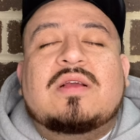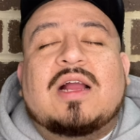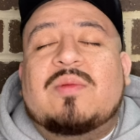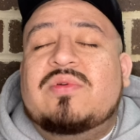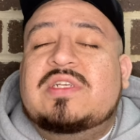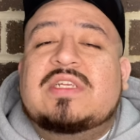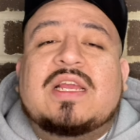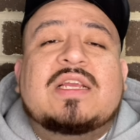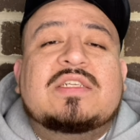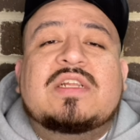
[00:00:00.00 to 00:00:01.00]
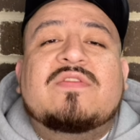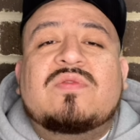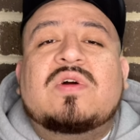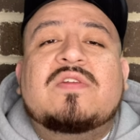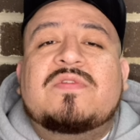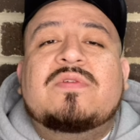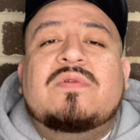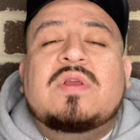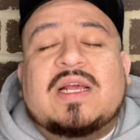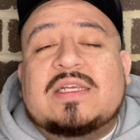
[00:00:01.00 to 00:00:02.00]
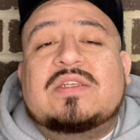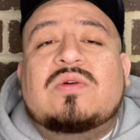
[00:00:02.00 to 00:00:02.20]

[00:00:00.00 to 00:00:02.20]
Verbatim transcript: I appreciate each and every one of you. But as